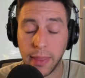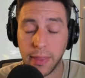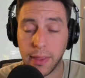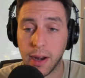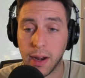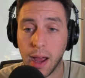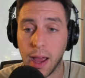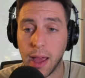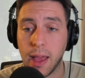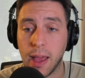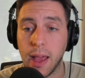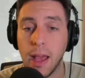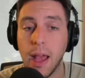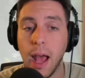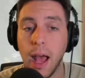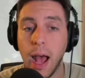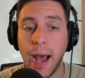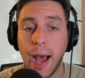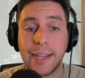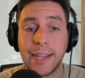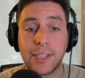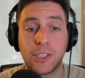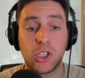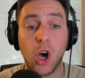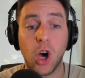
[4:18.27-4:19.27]
That I
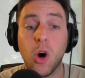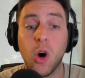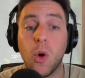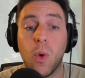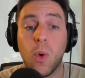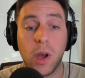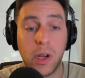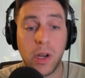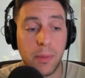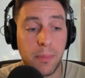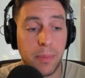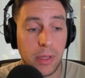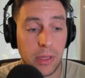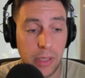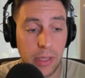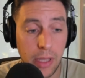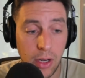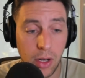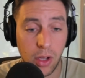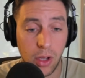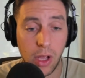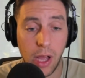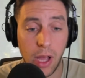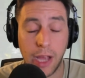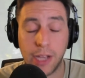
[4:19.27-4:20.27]
I don't want to
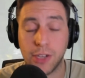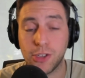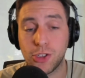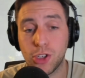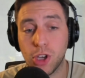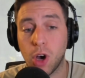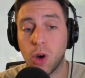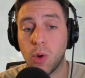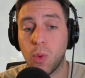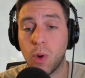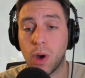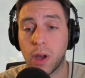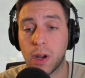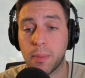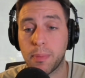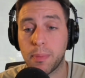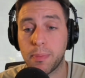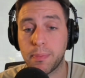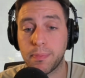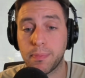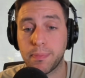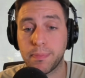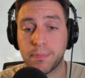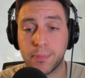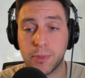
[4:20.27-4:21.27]
belittle. I don't want
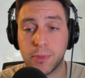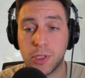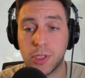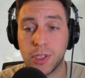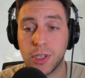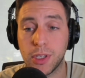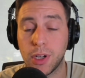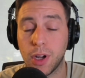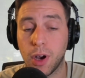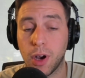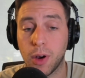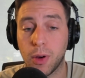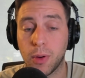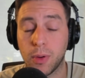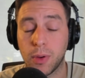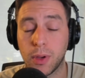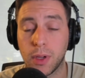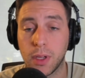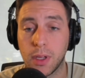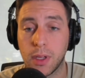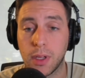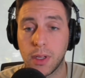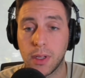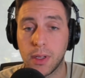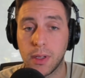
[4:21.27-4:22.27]
to, you know,
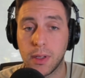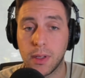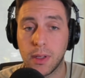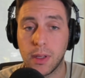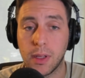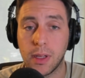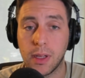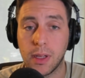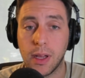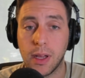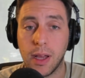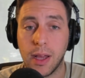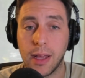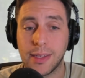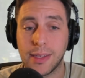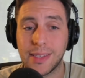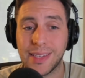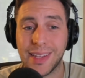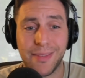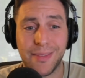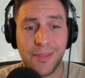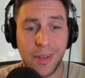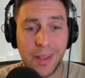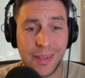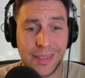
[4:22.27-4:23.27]
it's not
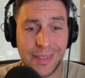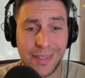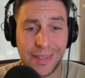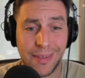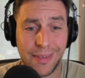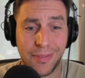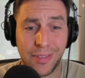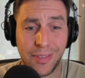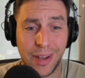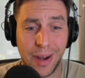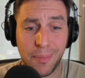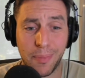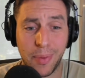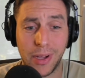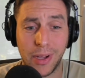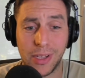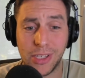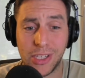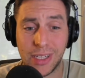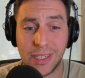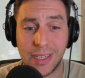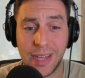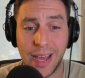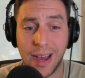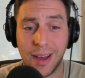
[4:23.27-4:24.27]
even. It's definitely not
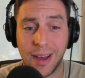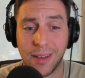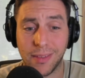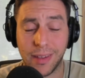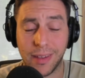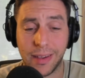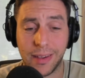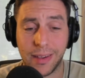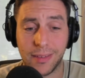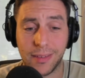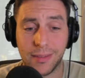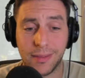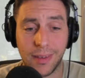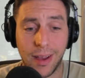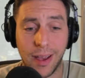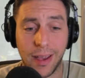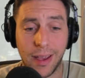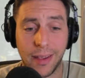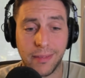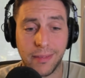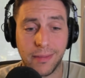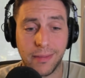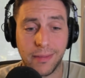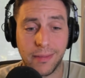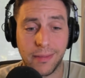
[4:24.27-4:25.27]
punching down. Like
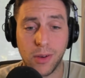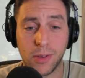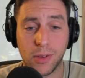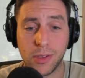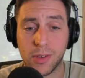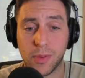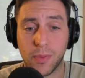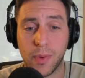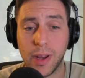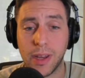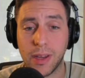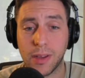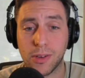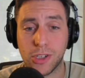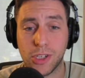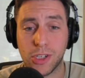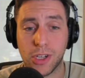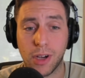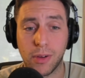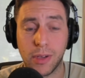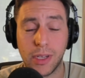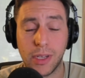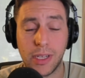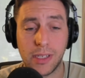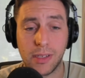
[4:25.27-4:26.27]
I host a radio
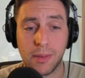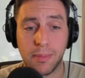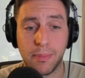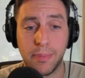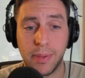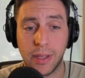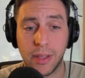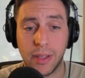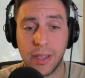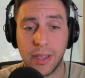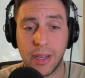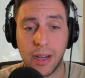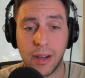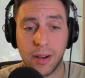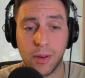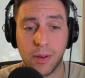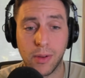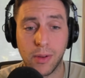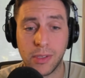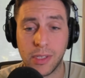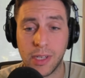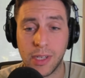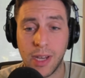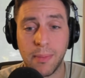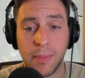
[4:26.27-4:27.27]
show. He's a billionaire
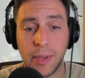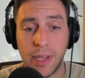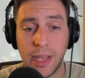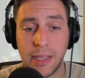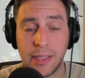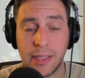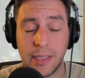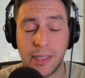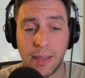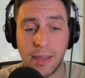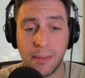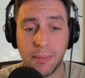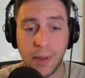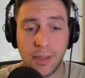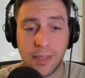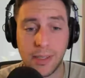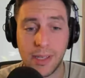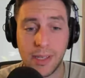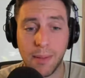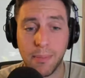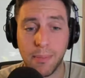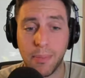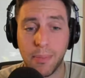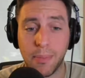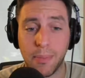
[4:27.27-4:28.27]
owns an NBA team. It's
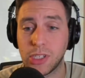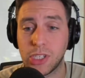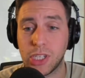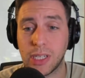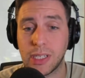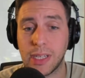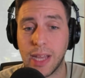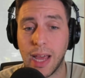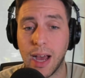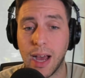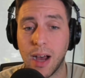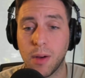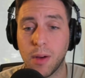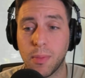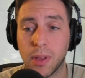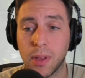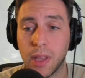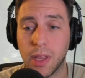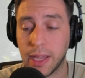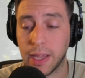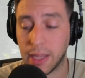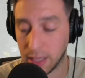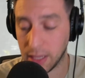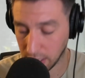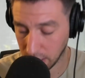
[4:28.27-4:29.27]
not punching down, but
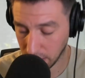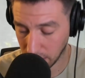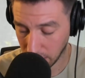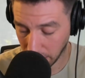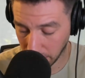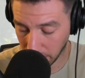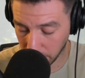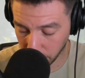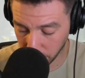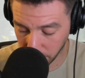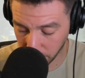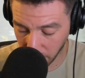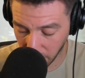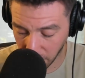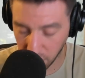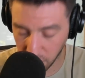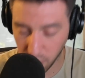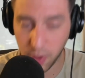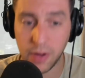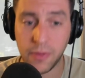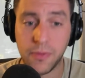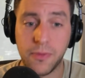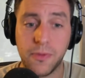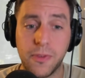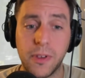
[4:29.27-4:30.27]
like I don't. Want, I don't
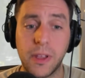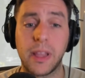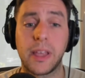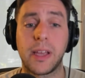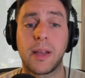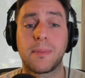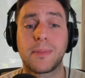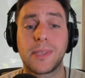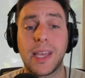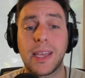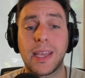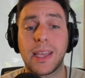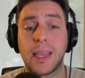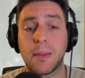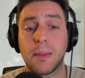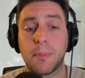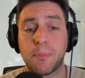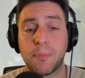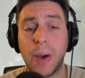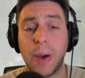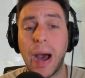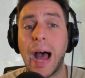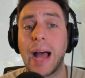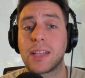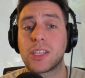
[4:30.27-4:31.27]
want to feel like I'm taking
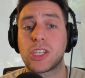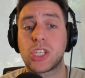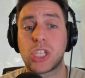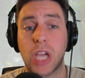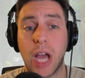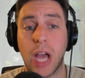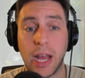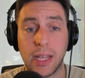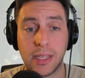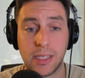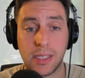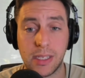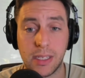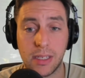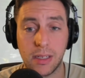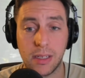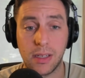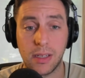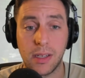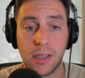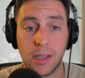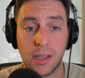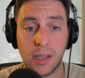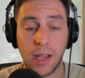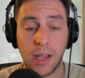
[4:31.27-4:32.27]
pot shots
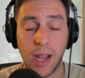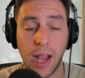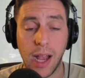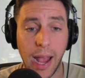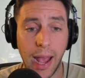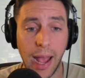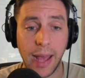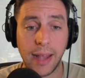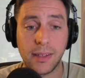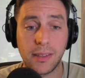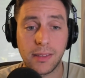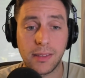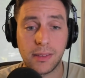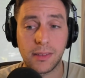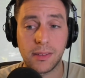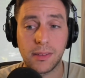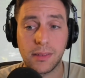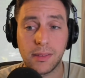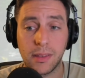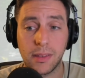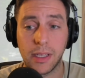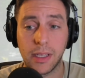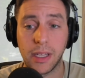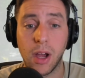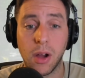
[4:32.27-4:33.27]
at
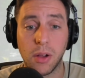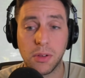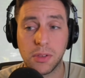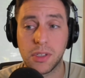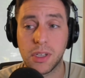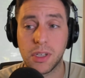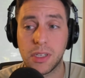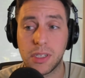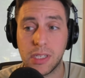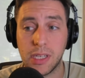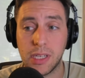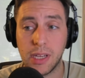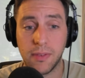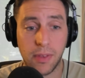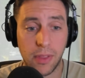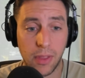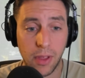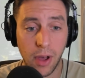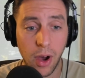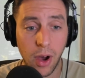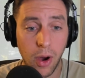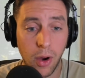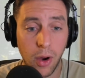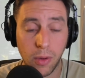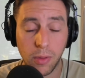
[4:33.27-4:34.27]
Leonsis, even
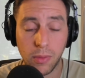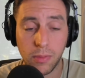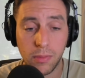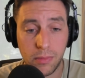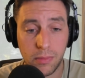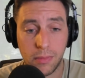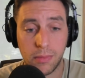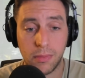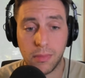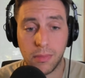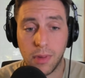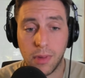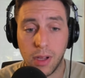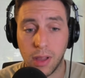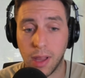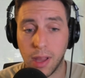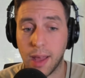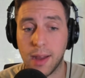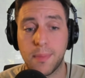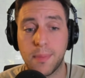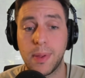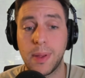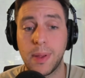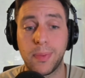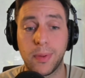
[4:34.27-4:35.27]
though a lot
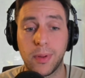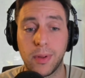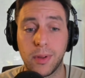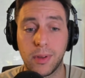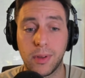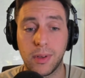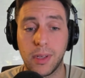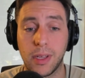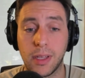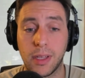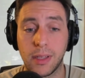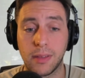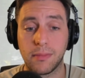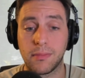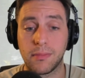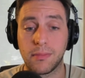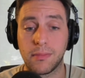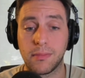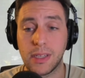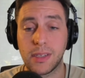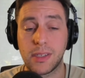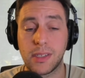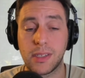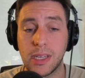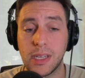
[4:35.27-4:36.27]
of people in
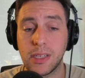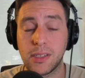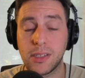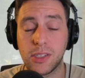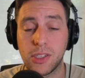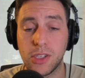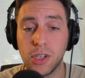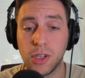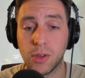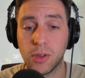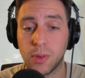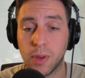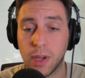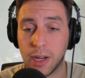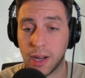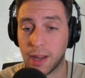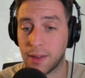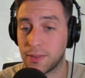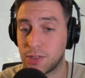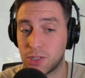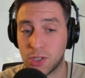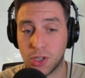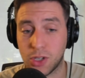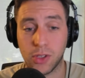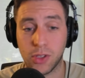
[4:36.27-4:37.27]
these seats do. And
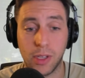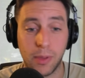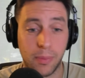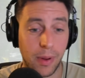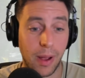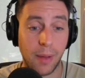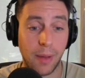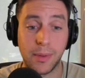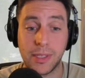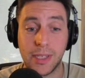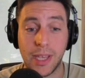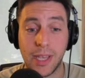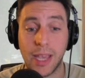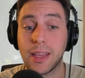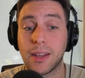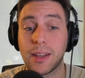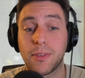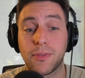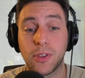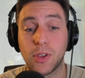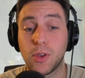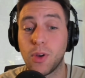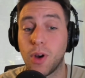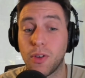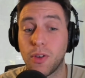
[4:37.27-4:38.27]
I've certainly probably taken a
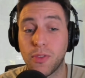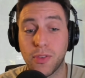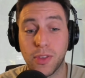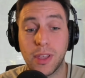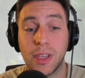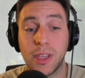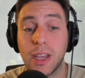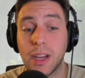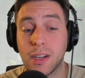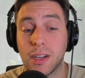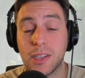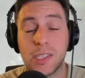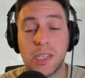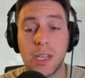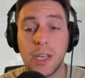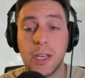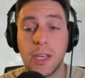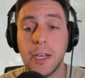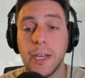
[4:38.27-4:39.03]
few over the years.